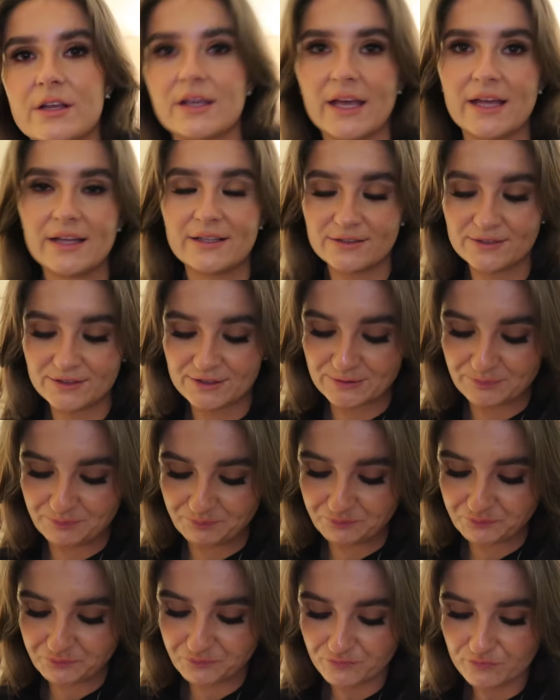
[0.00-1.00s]
girls.
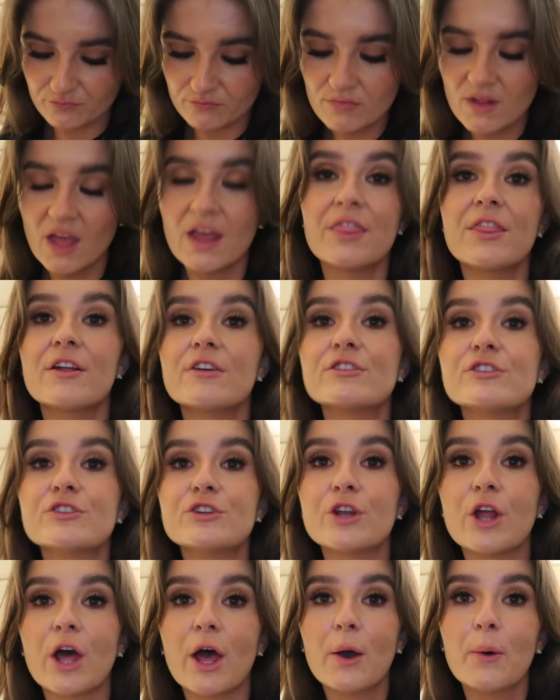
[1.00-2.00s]
There is
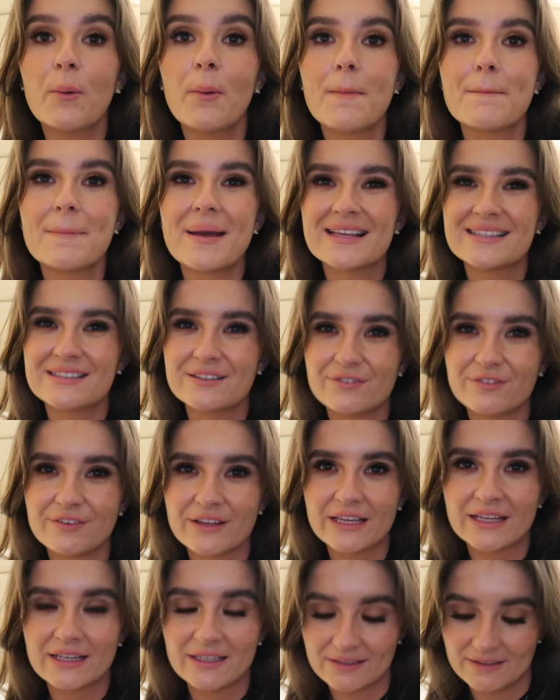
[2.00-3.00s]
no better
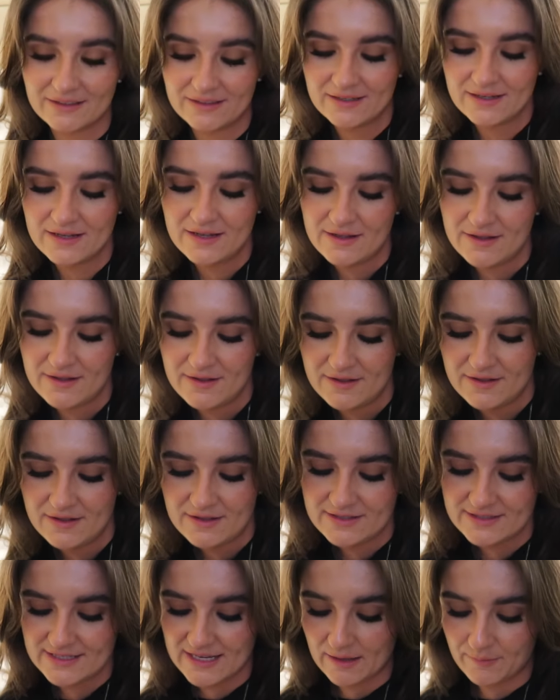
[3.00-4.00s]
feeling,
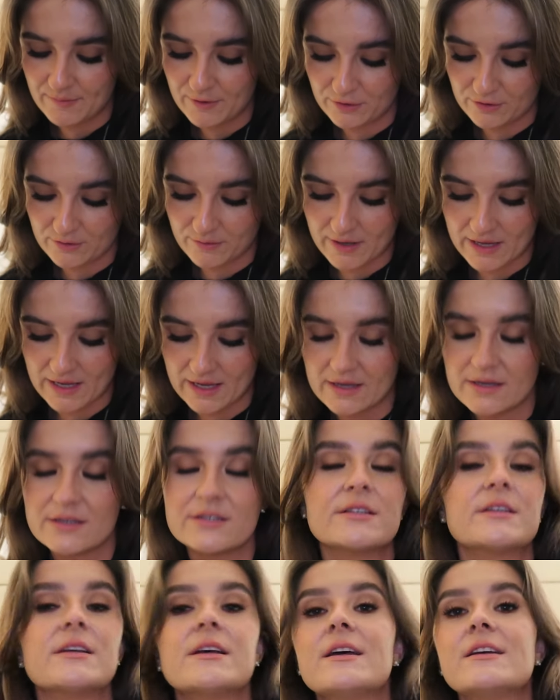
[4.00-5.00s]
tell me
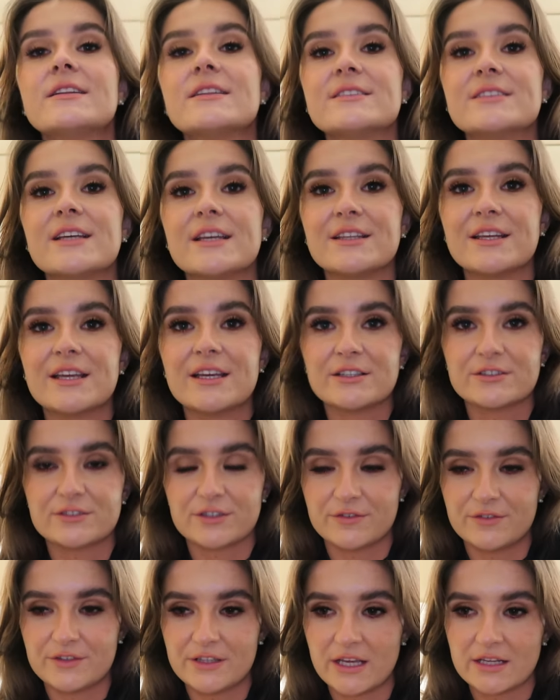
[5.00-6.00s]
otherwise, than taking your heels
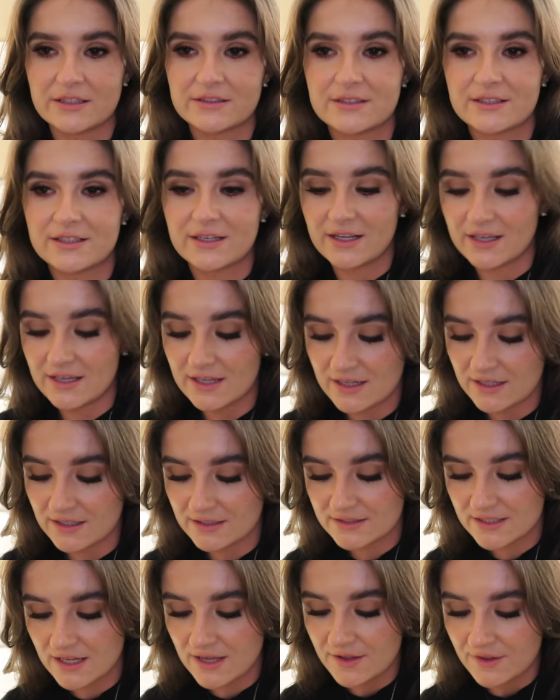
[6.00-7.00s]
off at the end of the night.
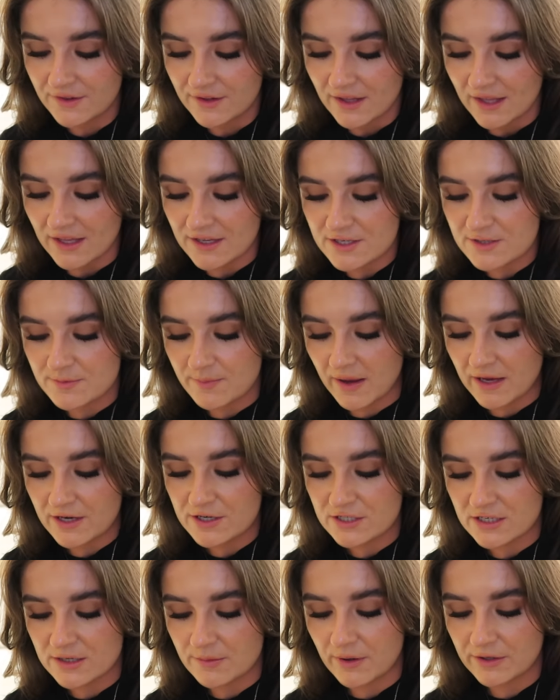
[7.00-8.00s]

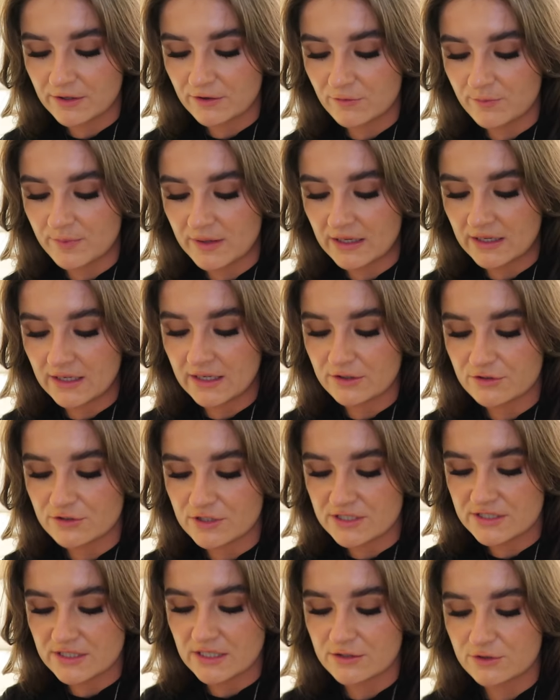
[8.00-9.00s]
Especially when you've been
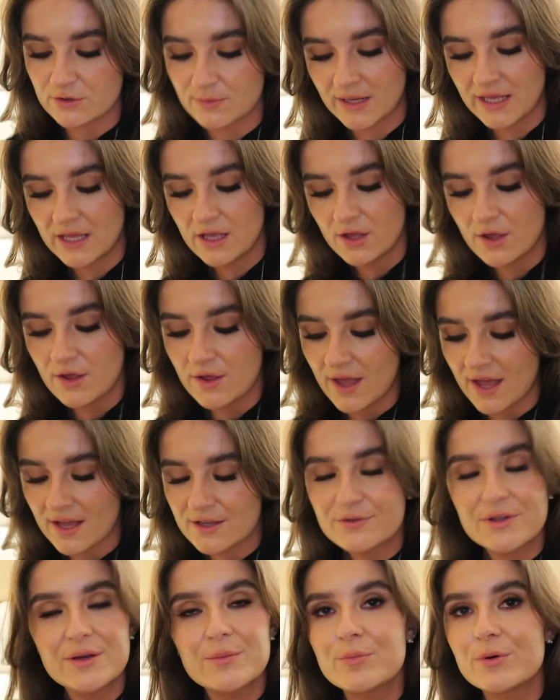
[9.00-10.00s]
literally standing up. Like,
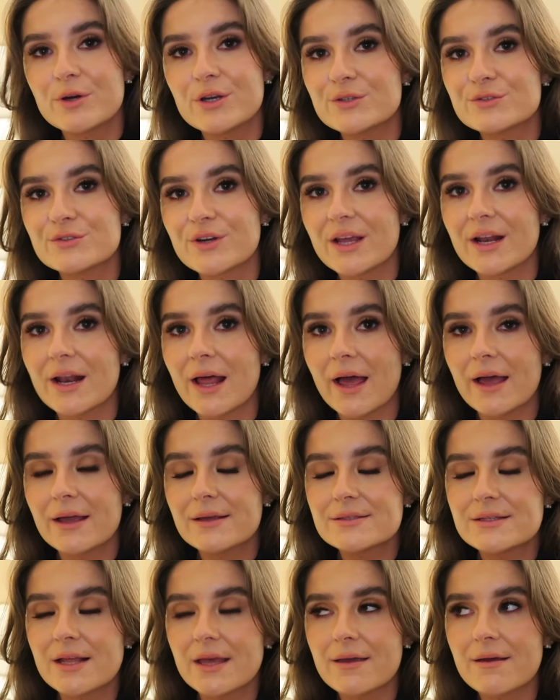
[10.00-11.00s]
I think boys
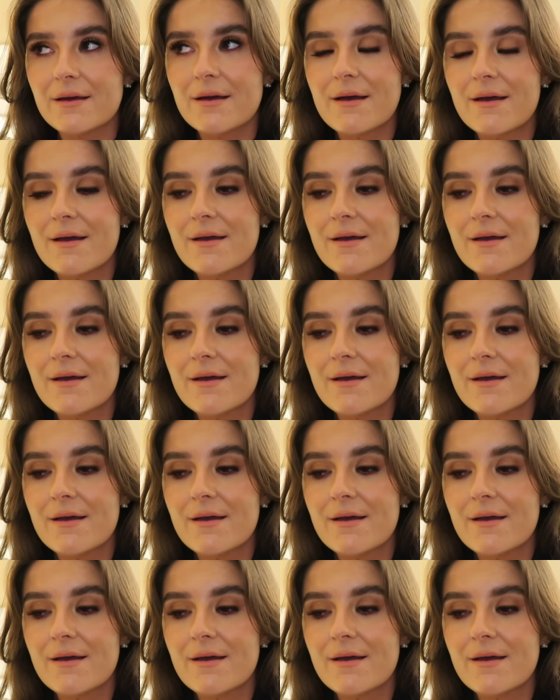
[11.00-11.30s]
realise, like,